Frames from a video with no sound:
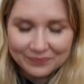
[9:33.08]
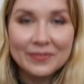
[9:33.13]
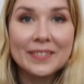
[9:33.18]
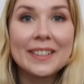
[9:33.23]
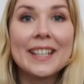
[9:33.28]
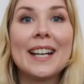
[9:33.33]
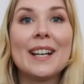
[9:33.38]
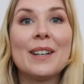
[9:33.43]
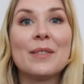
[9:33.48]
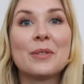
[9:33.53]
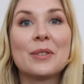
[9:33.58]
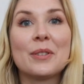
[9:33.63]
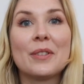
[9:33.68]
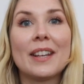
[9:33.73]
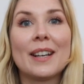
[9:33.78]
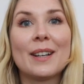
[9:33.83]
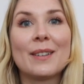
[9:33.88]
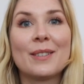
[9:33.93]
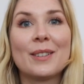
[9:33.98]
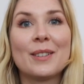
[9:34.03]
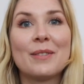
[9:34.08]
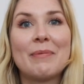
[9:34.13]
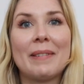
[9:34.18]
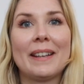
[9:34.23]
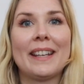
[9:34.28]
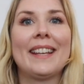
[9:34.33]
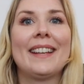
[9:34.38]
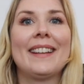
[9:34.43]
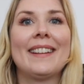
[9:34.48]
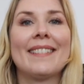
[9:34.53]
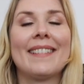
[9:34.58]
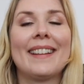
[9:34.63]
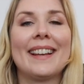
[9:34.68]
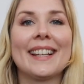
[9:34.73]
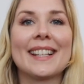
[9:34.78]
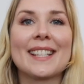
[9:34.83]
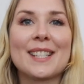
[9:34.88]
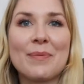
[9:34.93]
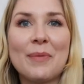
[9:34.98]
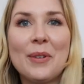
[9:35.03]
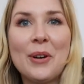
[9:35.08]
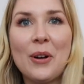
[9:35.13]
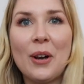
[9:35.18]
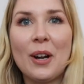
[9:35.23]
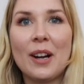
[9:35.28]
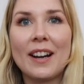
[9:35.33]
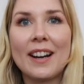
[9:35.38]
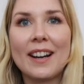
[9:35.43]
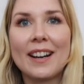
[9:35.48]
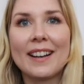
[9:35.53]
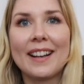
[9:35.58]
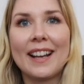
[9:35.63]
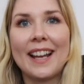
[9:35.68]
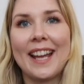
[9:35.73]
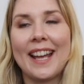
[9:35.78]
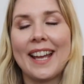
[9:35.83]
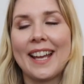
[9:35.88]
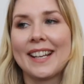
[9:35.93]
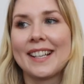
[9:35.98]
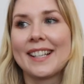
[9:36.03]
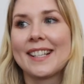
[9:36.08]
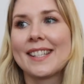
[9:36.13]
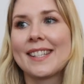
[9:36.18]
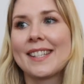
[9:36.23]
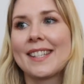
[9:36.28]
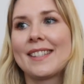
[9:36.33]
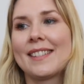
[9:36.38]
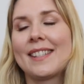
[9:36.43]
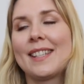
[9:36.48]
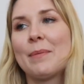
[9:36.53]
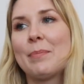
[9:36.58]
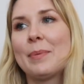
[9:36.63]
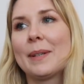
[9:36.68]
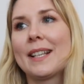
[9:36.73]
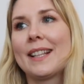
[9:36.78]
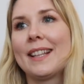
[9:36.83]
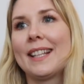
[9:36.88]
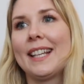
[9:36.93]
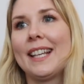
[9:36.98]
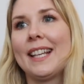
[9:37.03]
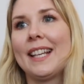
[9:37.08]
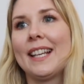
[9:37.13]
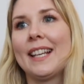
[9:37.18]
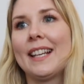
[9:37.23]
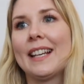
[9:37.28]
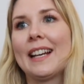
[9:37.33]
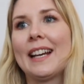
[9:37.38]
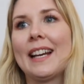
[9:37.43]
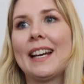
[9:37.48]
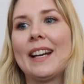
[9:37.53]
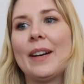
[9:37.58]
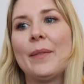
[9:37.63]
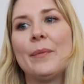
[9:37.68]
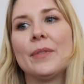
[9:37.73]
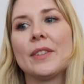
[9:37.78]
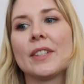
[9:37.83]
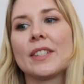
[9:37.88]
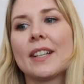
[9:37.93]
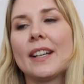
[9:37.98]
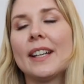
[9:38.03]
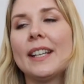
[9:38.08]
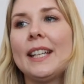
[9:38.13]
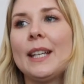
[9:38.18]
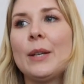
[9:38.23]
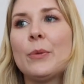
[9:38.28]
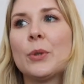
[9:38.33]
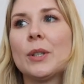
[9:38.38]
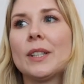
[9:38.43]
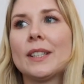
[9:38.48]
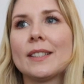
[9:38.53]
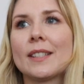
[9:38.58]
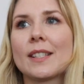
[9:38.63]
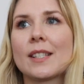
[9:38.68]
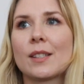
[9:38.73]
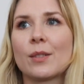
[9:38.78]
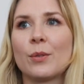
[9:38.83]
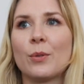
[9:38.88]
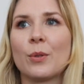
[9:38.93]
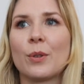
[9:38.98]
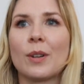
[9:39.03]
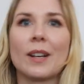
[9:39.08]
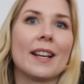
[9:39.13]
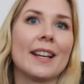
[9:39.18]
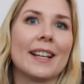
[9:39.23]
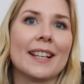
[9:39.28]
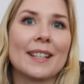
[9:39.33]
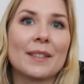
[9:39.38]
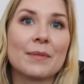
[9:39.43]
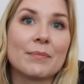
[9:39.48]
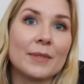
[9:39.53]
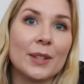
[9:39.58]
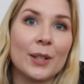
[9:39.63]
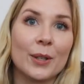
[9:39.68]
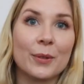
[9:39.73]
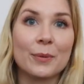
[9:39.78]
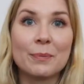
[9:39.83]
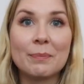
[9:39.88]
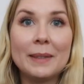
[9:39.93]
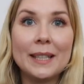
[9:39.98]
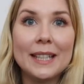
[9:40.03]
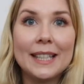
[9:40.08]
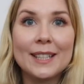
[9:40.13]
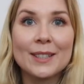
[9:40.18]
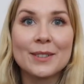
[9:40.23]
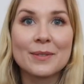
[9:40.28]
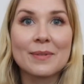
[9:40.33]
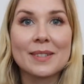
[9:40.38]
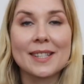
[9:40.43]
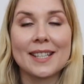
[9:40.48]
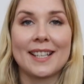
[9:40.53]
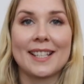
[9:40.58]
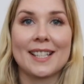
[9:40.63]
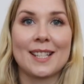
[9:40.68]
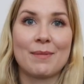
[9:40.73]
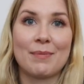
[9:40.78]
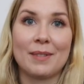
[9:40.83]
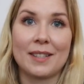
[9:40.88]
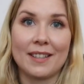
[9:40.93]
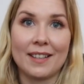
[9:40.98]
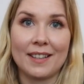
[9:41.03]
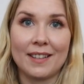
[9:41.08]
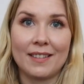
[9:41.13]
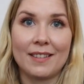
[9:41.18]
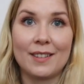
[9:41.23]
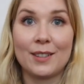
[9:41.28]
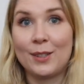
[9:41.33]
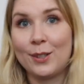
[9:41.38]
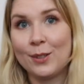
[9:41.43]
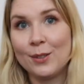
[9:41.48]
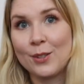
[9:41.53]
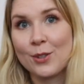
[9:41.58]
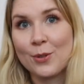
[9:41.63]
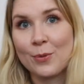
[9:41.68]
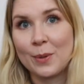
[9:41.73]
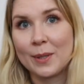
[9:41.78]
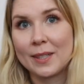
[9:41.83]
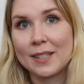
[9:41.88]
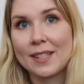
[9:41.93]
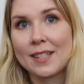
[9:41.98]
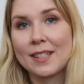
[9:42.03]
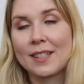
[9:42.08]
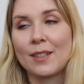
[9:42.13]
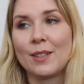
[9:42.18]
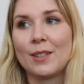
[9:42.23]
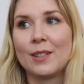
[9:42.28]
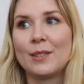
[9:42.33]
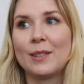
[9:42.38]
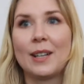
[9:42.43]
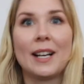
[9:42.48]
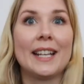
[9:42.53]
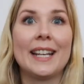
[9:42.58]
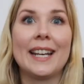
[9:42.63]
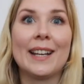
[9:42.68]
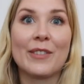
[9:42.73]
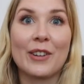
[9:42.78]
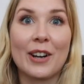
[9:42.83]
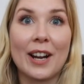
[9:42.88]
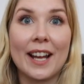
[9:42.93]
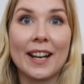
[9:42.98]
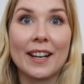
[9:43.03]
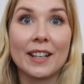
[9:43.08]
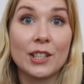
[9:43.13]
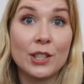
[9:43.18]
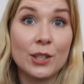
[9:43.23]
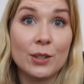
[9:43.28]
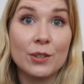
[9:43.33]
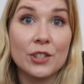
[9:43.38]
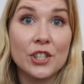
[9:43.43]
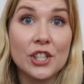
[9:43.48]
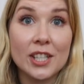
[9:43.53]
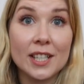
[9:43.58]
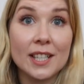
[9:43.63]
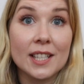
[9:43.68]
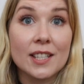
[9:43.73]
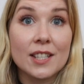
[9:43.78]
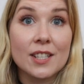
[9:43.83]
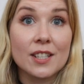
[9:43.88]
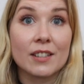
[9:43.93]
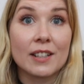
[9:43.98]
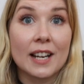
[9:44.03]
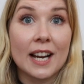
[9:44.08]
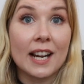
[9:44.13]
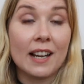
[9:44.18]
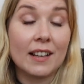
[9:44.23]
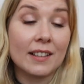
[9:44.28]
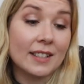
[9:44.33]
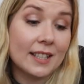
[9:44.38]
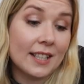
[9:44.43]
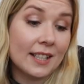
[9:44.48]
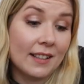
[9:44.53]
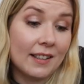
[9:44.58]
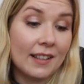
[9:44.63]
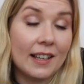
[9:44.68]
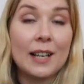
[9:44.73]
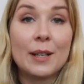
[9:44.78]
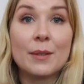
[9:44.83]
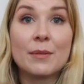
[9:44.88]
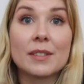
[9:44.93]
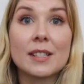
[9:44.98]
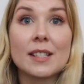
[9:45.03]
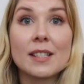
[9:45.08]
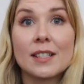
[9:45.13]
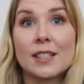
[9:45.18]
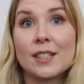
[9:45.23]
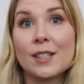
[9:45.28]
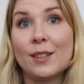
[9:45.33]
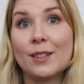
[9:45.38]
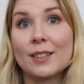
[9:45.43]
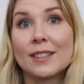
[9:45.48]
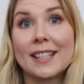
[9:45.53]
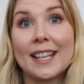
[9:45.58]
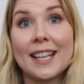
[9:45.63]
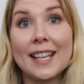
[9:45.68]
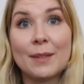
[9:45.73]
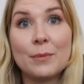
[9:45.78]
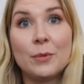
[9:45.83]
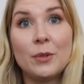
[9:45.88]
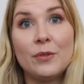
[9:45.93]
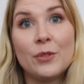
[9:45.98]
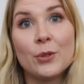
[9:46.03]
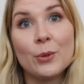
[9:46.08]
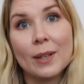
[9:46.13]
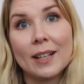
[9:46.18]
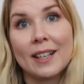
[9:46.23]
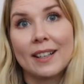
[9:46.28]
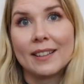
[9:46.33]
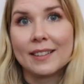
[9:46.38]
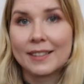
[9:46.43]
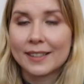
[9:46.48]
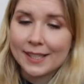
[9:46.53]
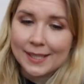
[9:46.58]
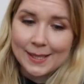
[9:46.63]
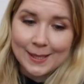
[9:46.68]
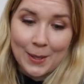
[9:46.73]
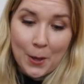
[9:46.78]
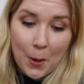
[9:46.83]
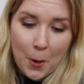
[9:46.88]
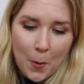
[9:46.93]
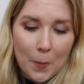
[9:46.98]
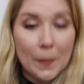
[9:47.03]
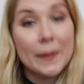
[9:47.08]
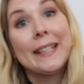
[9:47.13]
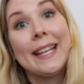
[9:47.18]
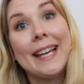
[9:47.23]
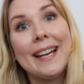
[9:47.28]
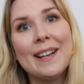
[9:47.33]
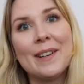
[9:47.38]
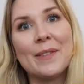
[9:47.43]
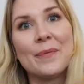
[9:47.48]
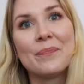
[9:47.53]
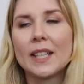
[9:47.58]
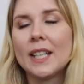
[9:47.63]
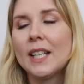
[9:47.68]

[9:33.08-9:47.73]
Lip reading: Yeah, there would be like smaller eggs, typically the tiny ones, or like, you know, medium size, but not the huge ones. So I never had a huge Easter egg until I was an adult and moved to Ireland. So yeah.